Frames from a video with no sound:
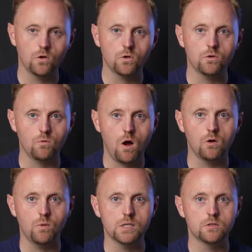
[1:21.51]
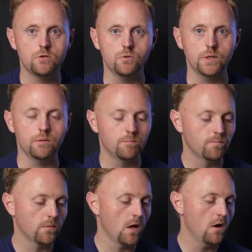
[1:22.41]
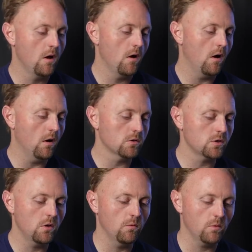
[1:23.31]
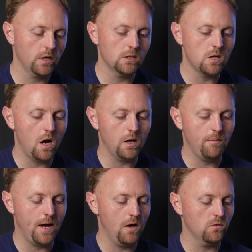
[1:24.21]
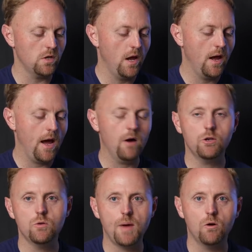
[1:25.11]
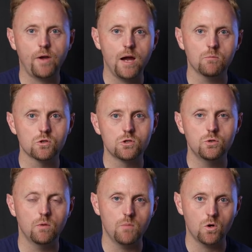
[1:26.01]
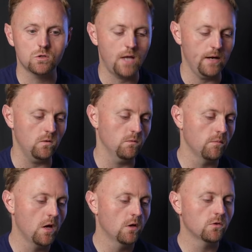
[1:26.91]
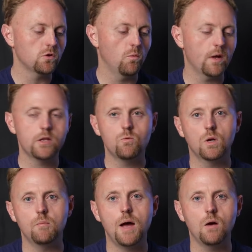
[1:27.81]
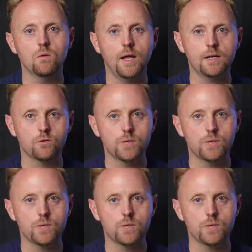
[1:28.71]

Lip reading: learned the wrong ways to do it. Also, we're going to talk about how do you mount cameras to a motorcycle. So whether you want to mount like a